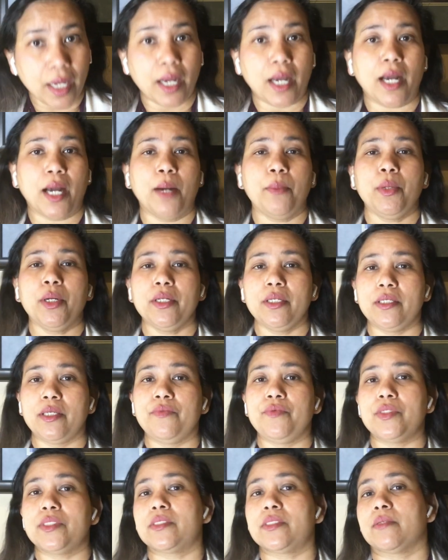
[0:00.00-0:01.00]
I'm going to give
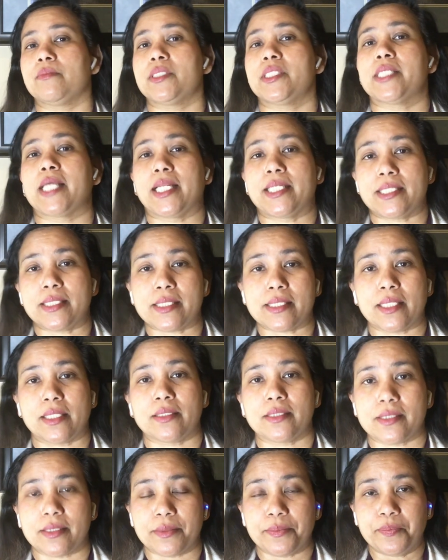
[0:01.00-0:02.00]
you some
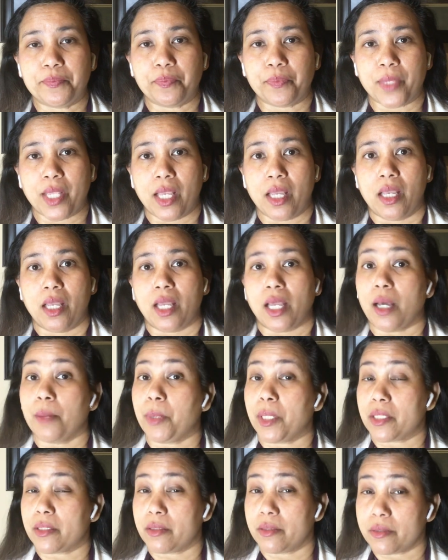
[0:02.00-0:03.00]
statistics.
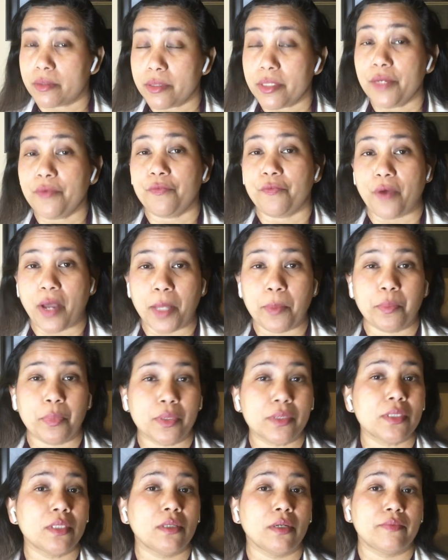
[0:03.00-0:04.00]
About
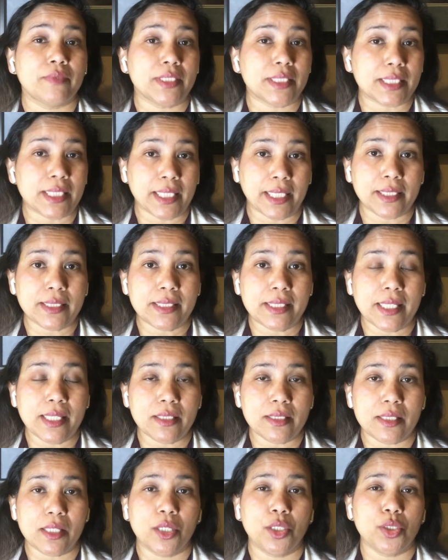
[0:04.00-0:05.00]
35% of
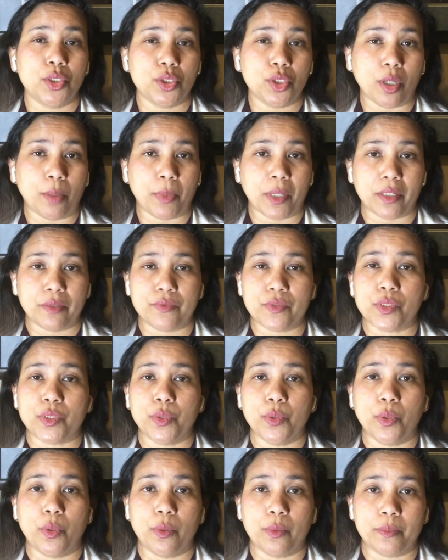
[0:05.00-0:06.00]
dyslexics drop out of
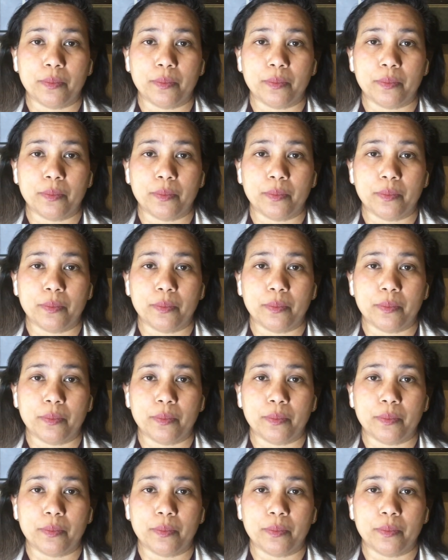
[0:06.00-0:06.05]
school.